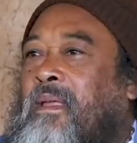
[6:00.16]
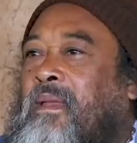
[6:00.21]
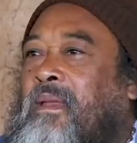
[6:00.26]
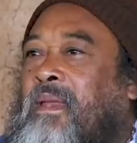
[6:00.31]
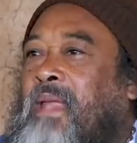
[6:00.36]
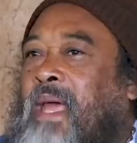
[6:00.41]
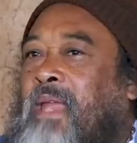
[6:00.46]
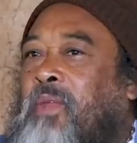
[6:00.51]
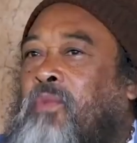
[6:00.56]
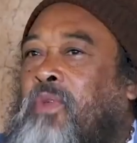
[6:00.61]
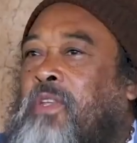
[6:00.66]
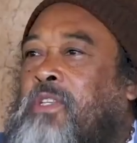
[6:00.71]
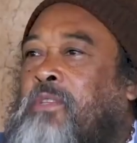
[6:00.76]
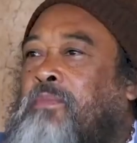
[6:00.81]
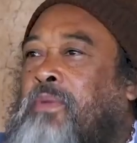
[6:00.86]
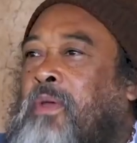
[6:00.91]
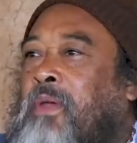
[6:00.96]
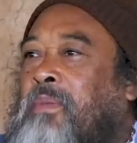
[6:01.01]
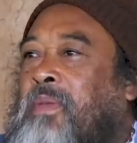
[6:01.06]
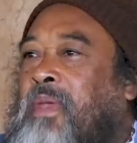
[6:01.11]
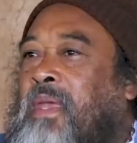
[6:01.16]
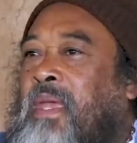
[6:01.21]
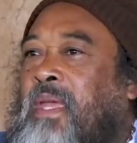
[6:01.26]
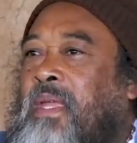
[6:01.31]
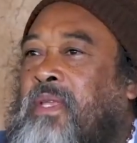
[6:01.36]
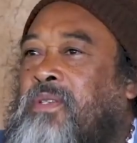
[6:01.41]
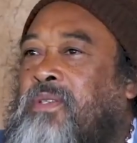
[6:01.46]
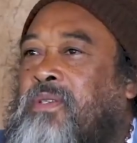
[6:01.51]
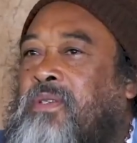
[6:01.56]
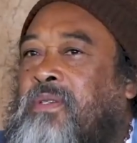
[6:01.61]
That which
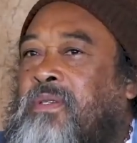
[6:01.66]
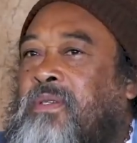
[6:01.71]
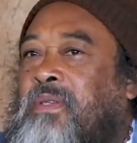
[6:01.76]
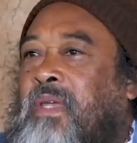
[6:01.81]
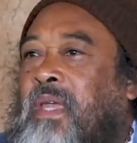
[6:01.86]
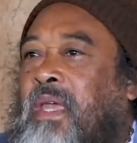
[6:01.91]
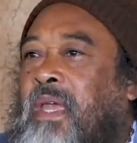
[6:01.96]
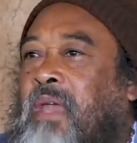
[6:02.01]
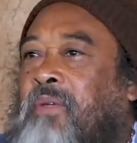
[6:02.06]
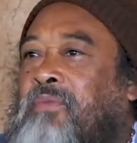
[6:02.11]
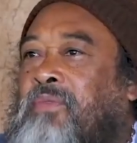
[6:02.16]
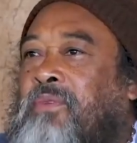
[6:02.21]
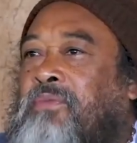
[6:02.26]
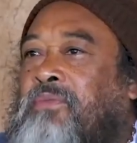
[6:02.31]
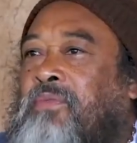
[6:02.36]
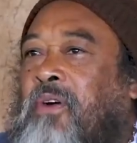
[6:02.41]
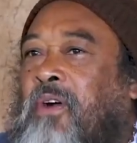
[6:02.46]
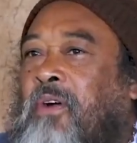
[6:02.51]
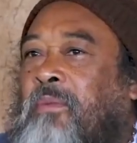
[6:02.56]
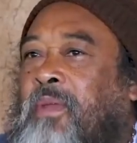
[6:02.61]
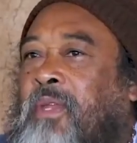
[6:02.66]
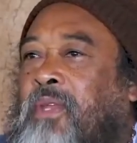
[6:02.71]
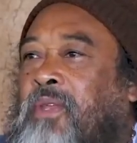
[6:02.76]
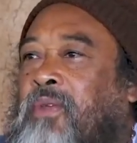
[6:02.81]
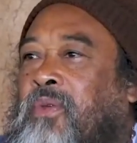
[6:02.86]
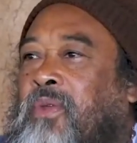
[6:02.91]
permeates every form in the